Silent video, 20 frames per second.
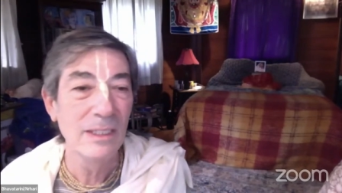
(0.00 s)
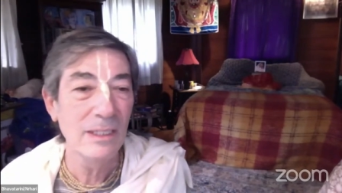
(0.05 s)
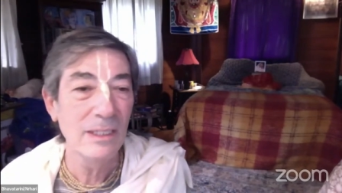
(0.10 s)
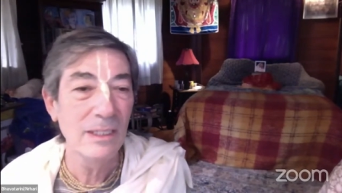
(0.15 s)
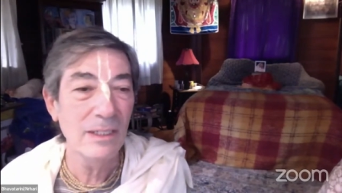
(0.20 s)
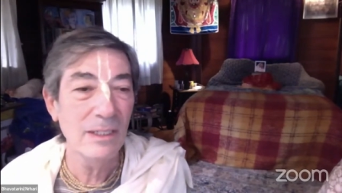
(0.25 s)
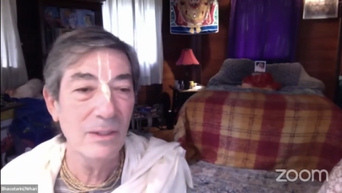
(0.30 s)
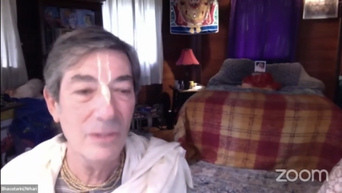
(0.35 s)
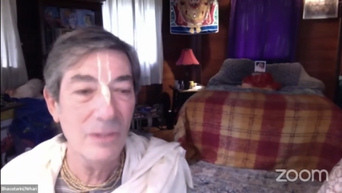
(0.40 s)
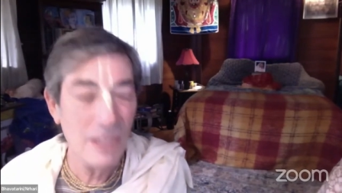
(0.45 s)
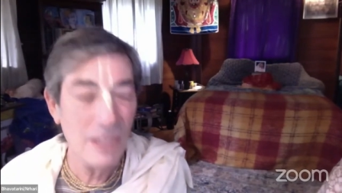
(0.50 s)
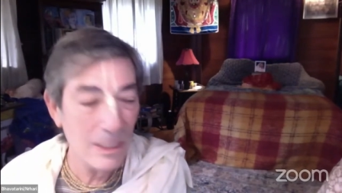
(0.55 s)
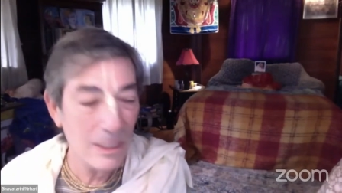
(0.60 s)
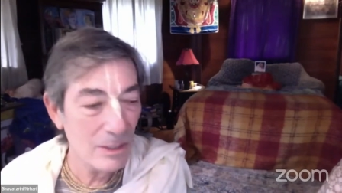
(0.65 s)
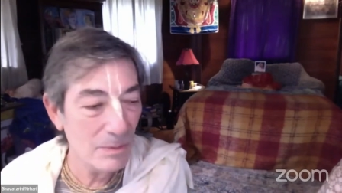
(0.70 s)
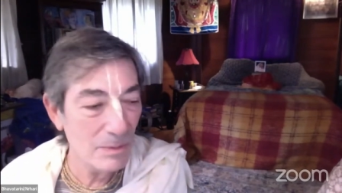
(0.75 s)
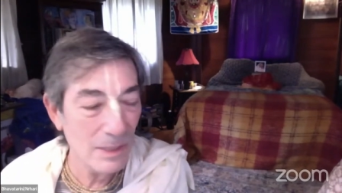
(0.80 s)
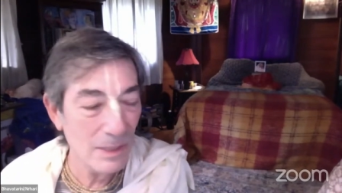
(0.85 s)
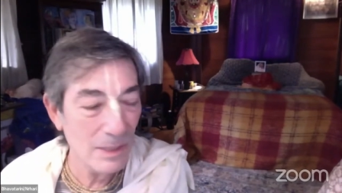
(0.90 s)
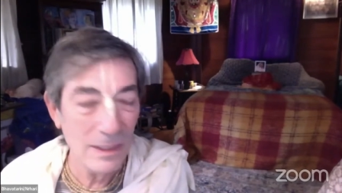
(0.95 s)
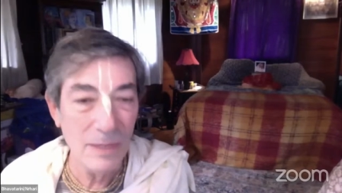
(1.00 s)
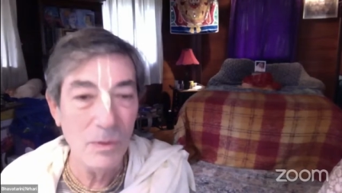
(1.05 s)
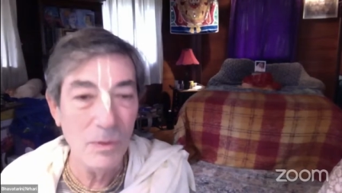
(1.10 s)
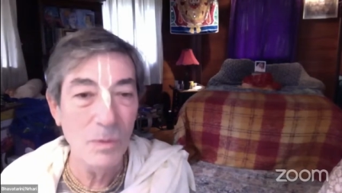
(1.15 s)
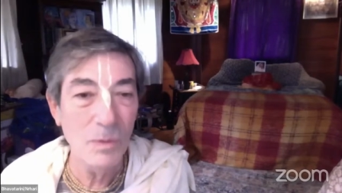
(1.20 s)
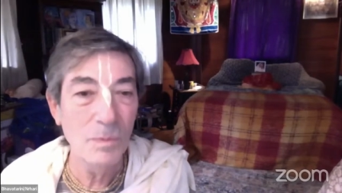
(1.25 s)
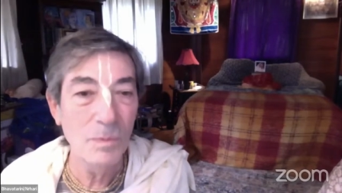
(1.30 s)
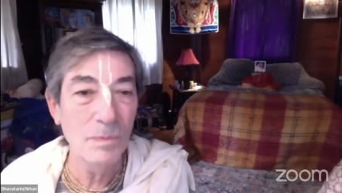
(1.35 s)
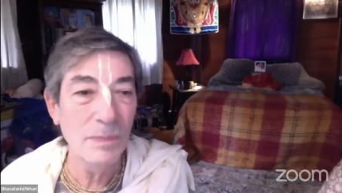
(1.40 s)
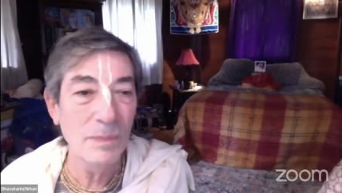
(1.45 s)
they're gentlemen, they
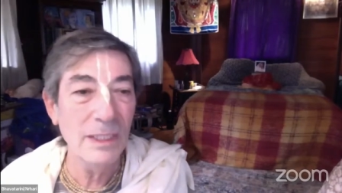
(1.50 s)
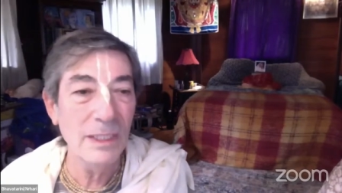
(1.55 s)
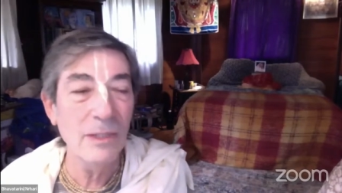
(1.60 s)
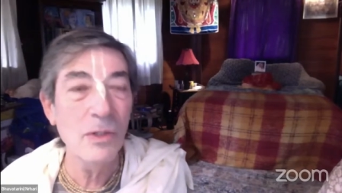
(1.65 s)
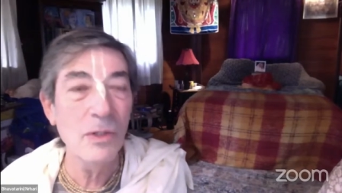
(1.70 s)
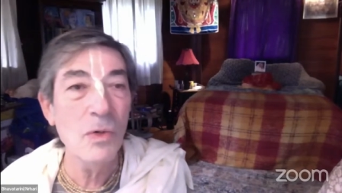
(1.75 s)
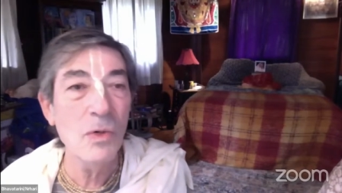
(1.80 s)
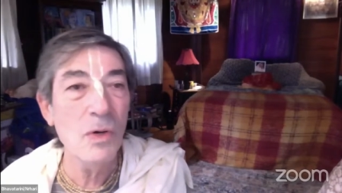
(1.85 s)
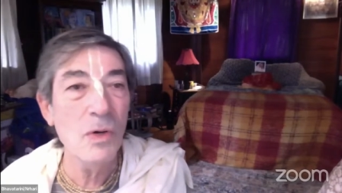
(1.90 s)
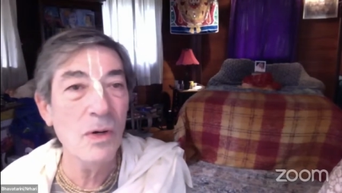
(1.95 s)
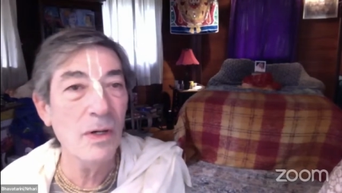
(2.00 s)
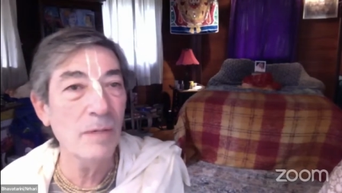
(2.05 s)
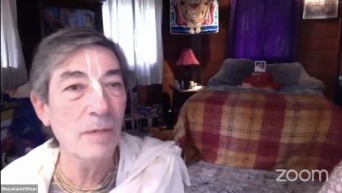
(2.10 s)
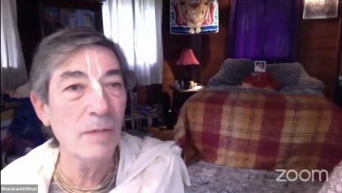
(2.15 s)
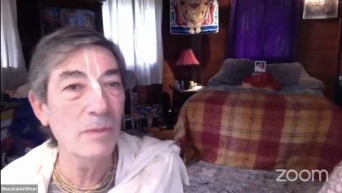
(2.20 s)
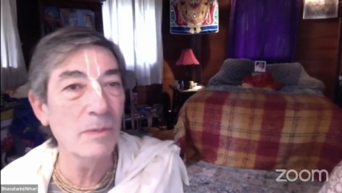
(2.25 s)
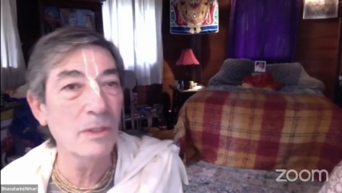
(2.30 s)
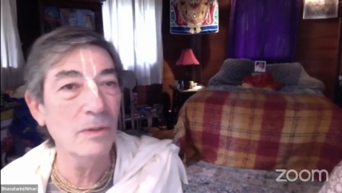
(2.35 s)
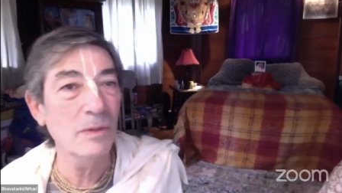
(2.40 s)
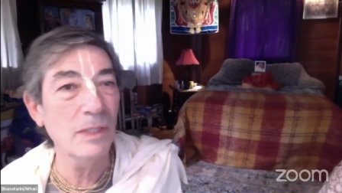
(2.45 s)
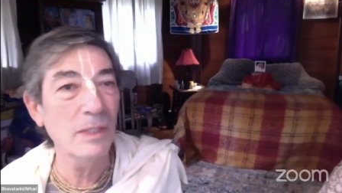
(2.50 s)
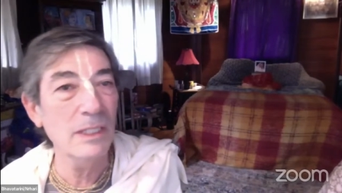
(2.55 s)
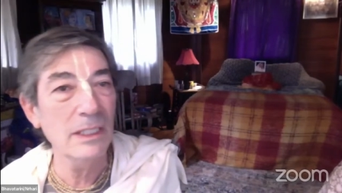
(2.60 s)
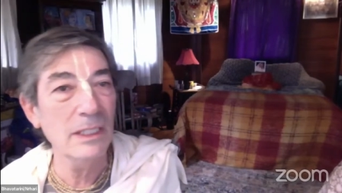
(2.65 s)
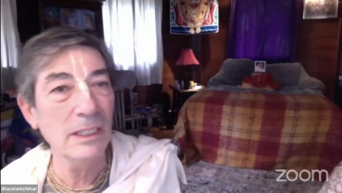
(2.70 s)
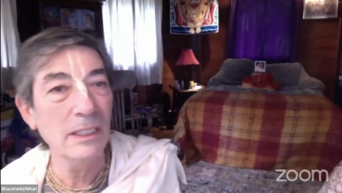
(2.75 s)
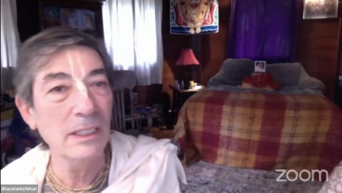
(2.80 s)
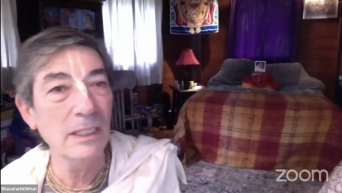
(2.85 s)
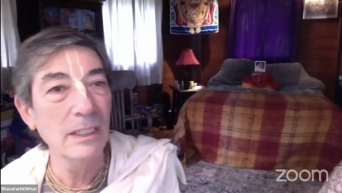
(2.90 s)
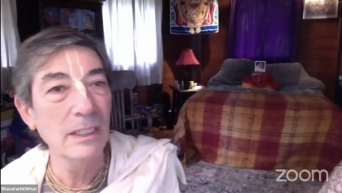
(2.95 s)
will mean no harm to
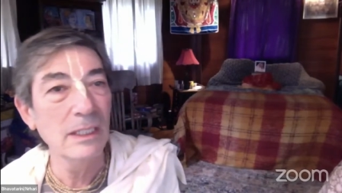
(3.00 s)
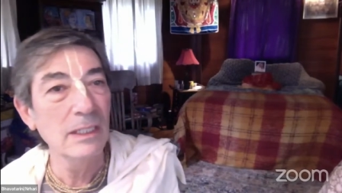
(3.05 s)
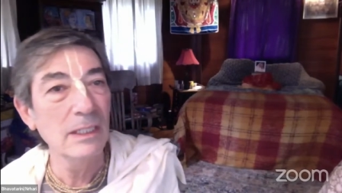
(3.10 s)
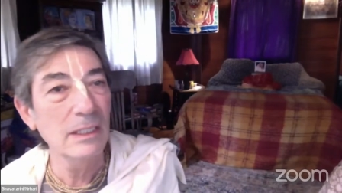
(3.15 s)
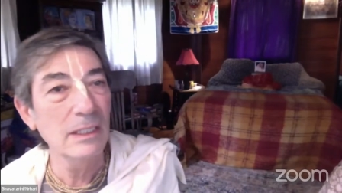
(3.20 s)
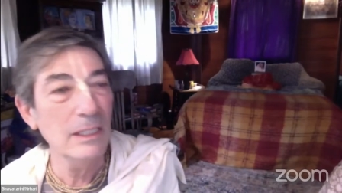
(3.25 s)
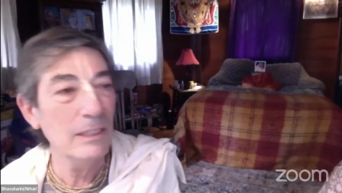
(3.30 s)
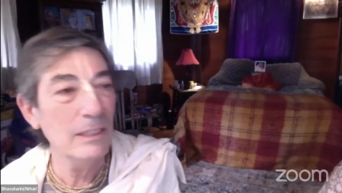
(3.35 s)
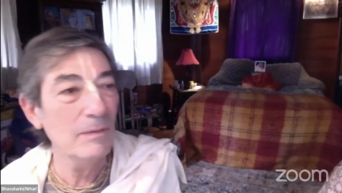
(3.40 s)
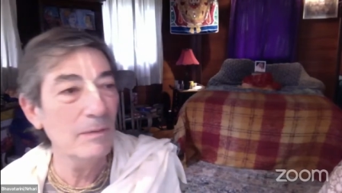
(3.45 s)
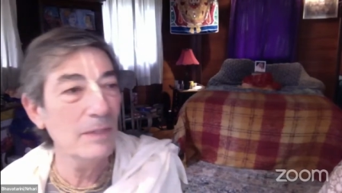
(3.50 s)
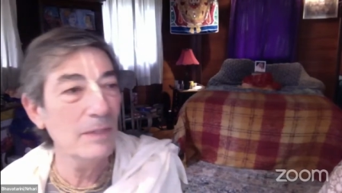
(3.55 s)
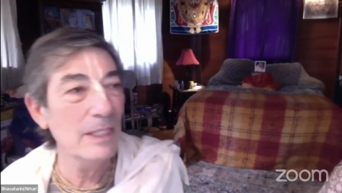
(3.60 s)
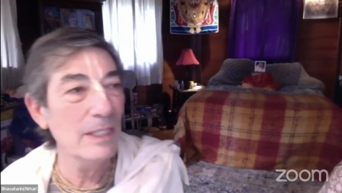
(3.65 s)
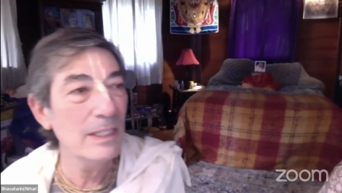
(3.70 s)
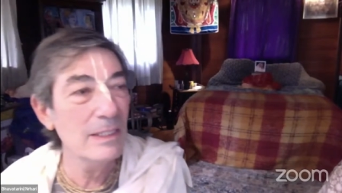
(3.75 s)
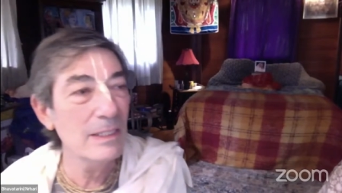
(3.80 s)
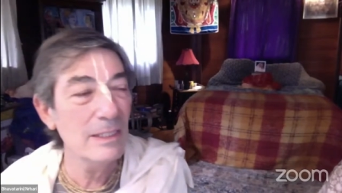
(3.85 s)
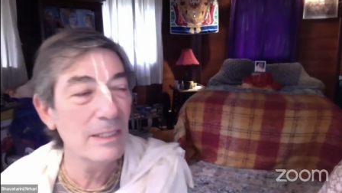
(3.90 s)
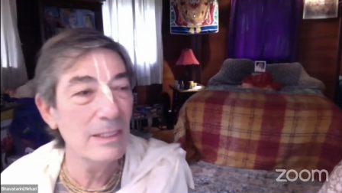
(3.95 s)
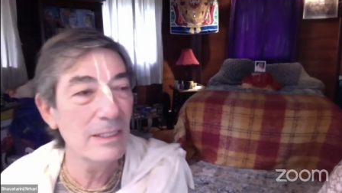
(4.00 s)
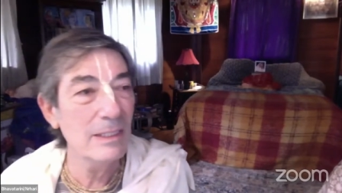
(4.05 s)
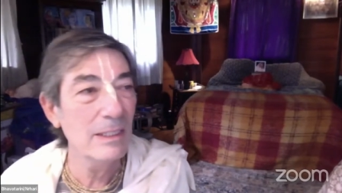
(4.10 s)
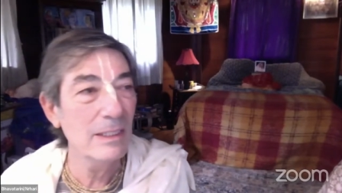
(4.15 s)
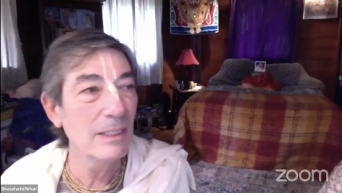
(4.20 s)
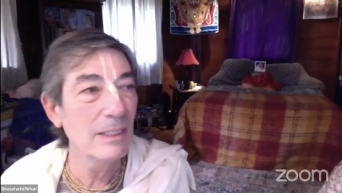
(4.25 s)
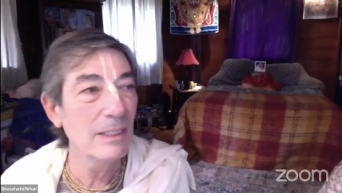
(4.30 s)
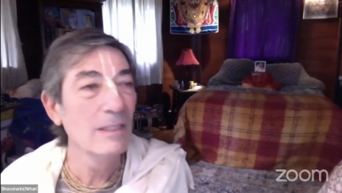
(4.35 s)
any living entity.